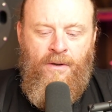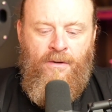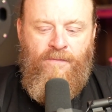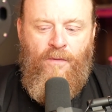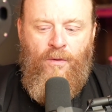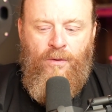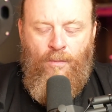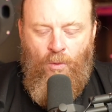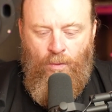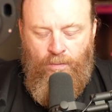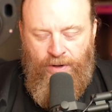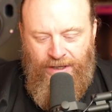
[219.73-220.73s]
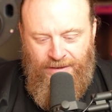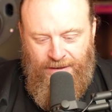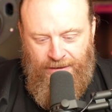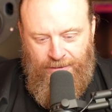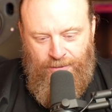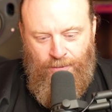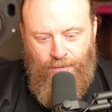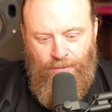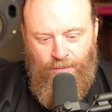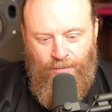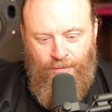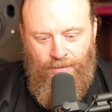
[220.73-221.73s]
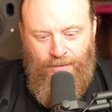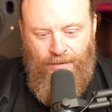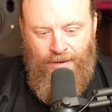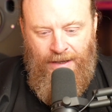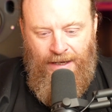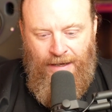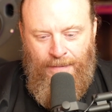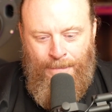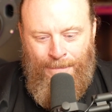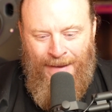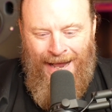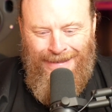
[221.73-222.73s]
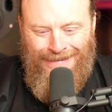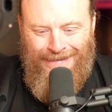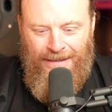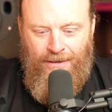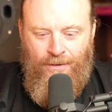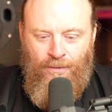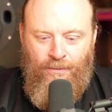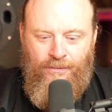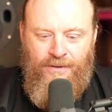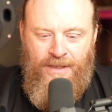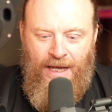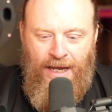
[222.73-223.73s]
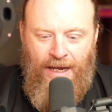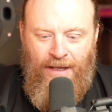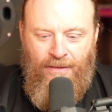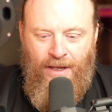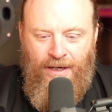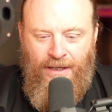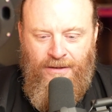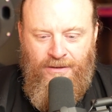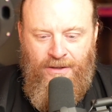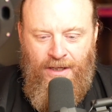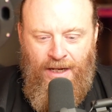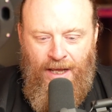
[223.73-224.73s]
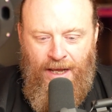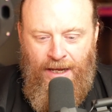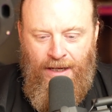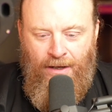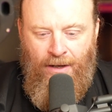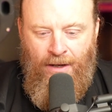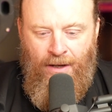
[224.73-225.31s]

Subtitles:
Furthermore, brings us to the magical day that is today,